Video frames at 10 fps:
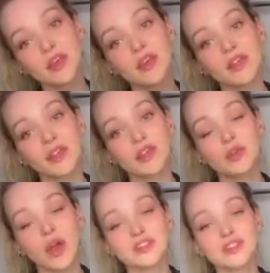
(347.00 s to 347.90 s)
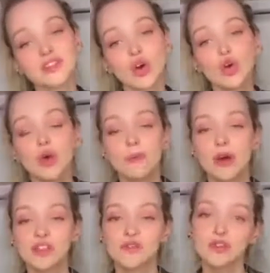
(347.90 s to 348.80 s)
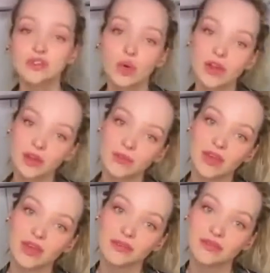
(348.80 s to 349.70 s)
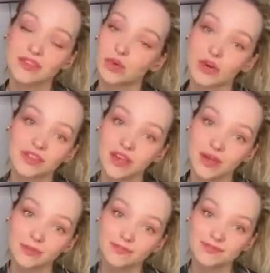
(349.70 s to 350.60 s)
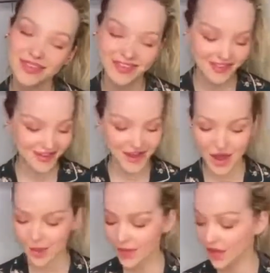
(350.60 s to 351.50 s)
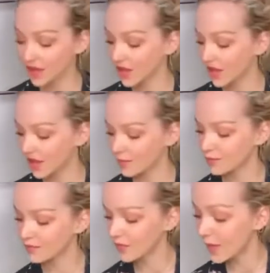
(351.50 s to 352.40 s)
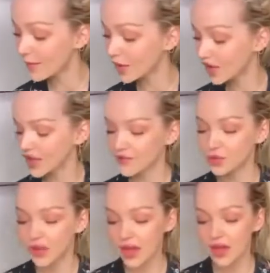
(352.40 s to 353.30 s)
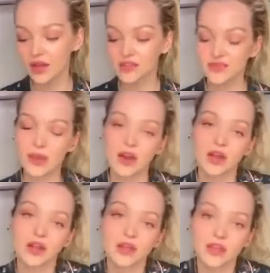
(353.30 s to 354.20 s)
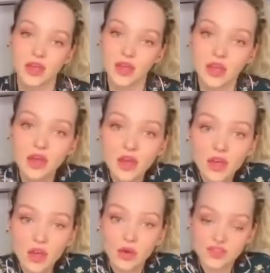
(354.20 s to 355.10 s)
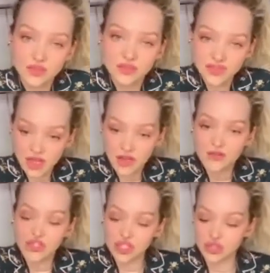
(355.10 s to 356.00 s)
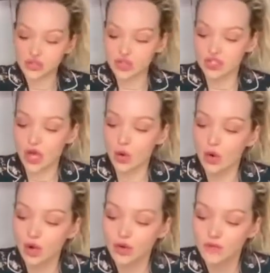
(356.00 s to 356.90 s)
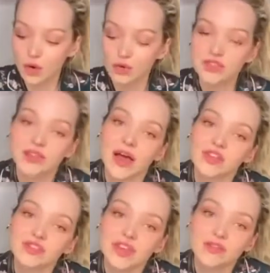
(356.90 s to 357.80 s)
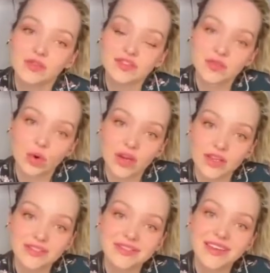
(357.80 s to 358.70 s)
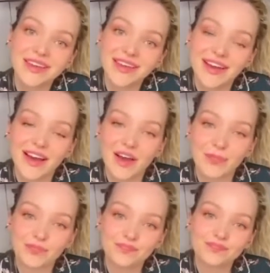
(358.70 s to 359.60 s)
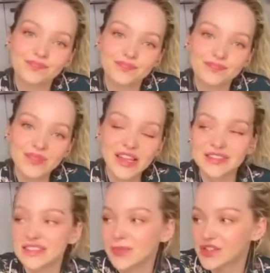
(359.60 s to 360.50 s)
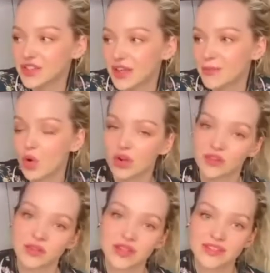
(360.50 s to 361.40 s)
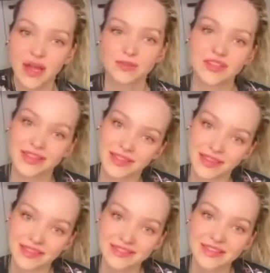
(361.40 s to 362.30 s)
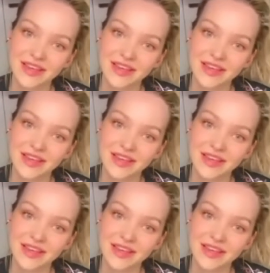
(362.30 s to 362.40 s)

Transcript: Thank you guys so much for joining me for story time. Um, and remember, if you can spare anything, go to savechildren.org forward slash save with stories. Um, it's especially important in times like these.